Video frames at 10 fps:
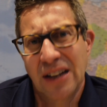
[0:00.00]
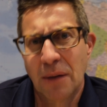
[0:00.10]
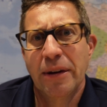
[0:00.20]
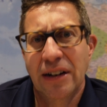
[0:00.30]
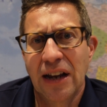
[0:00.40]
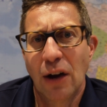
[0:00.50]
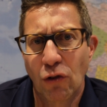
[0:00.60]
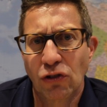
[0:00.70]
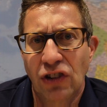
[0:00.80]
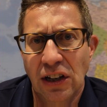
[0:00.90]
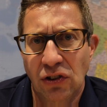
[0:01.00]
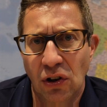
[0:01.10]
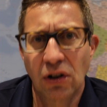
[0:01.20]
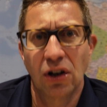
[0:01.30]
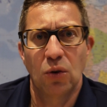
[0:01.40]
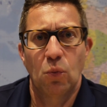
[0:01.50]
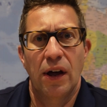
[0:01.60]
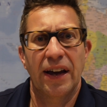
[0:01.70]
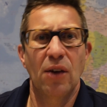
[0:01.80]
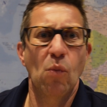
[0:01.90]
Admittedly, over on TikTok,
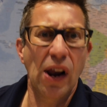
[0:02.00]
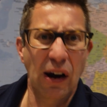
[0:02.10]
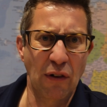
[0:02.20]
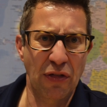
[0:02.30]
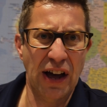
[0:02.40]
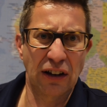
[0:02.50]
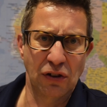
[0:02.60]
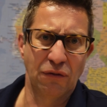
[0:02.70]
we're getting well over 1,000